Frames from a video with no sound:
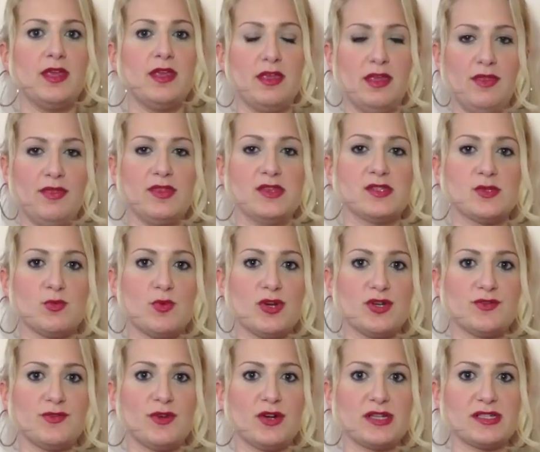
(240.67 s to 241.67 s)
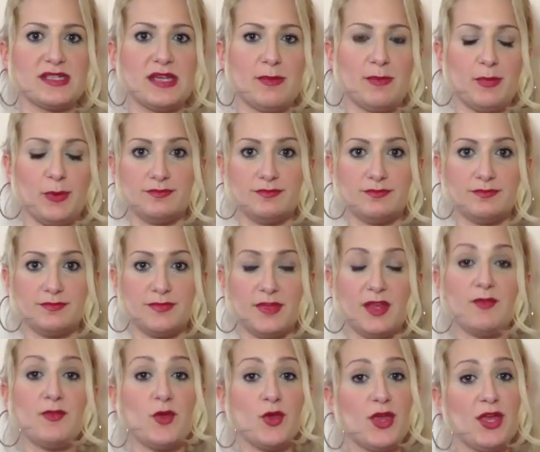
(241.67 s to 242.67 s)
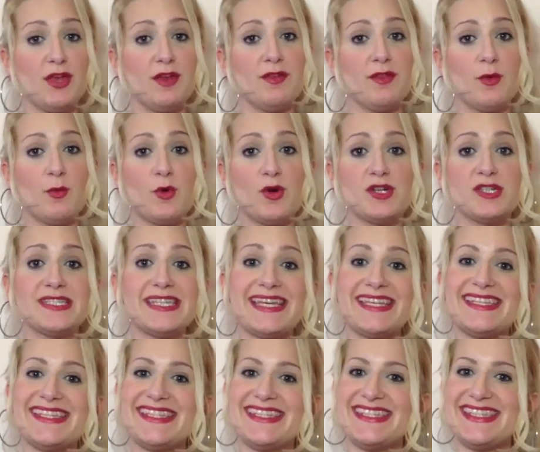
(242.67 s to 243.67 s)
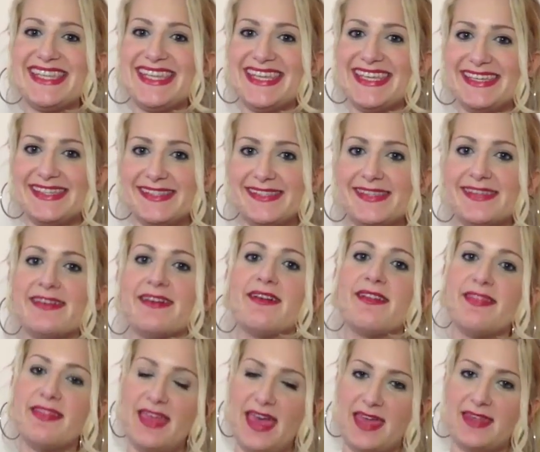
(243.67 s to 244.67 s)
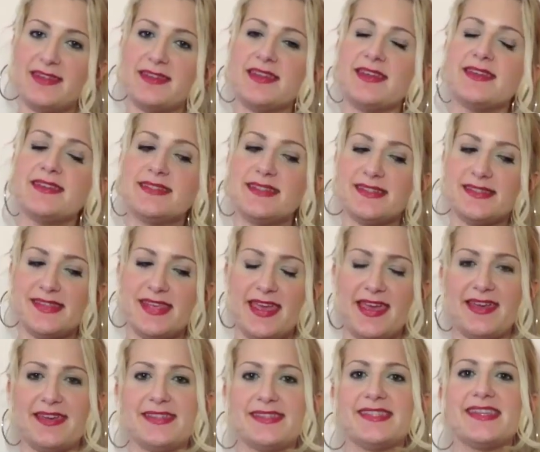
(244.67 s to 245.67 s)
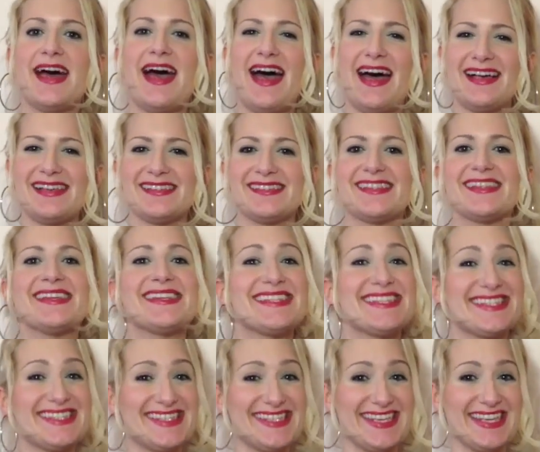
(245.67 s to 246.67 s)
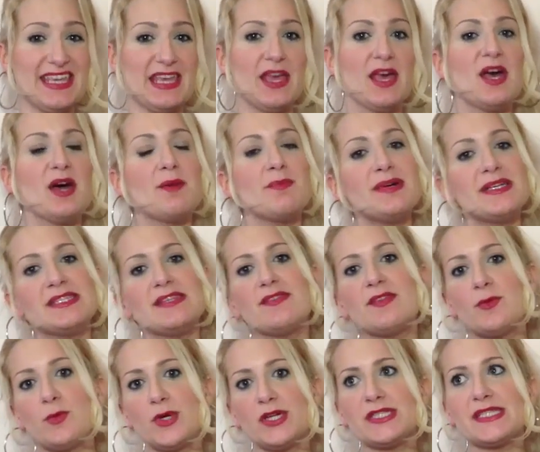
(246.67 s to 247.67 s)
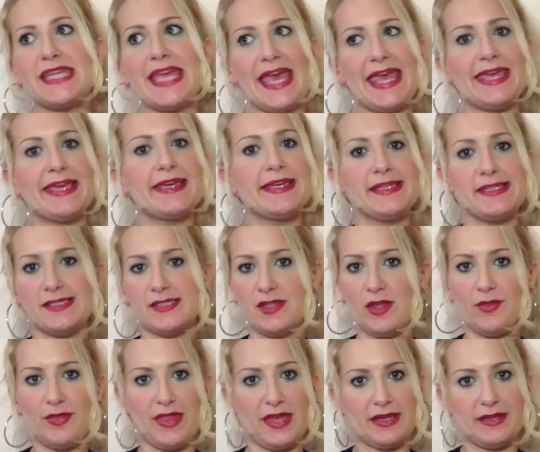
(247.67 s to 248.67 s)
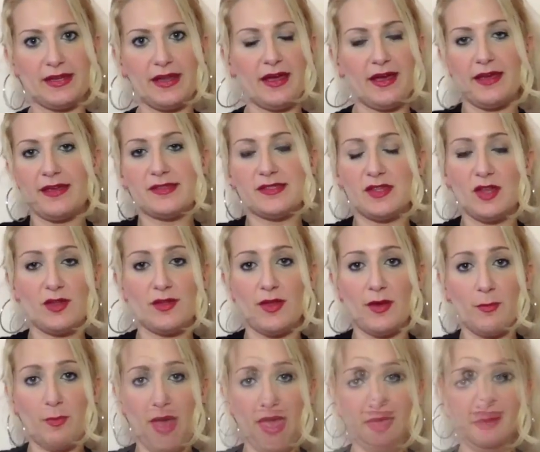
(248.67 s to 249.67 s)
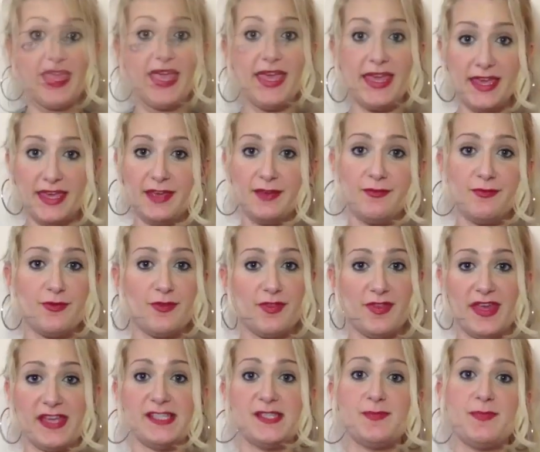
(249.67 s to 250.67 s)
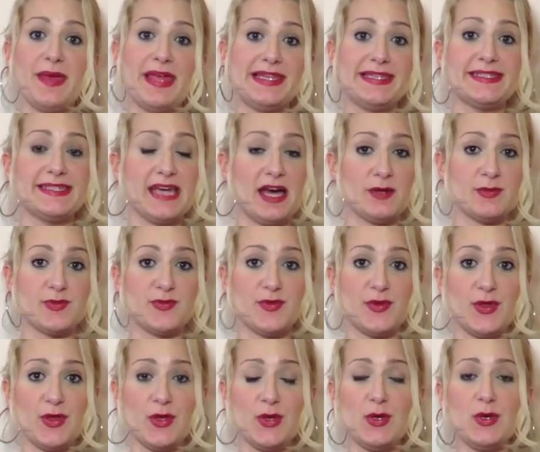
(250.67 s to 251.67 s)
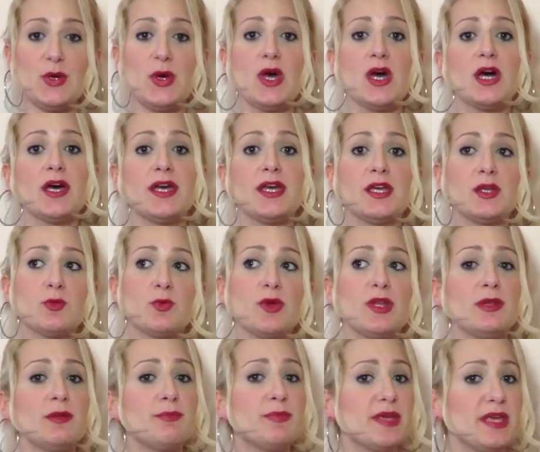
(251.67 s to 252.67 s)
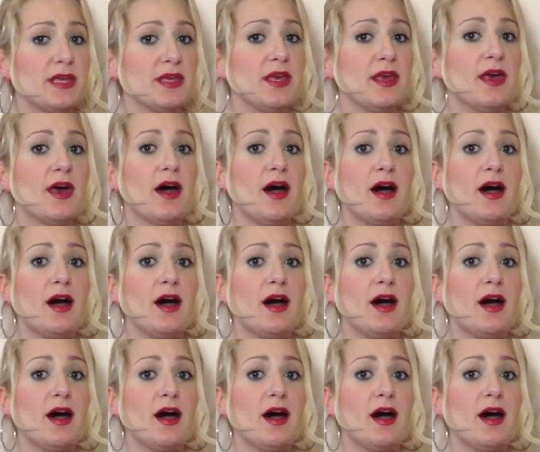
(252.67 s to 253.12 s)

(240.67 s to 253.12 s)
in this word, for example. If you hear the word C's, then it is heard as C. But in the word cake, it's not that way. If they spell it out for you, it will be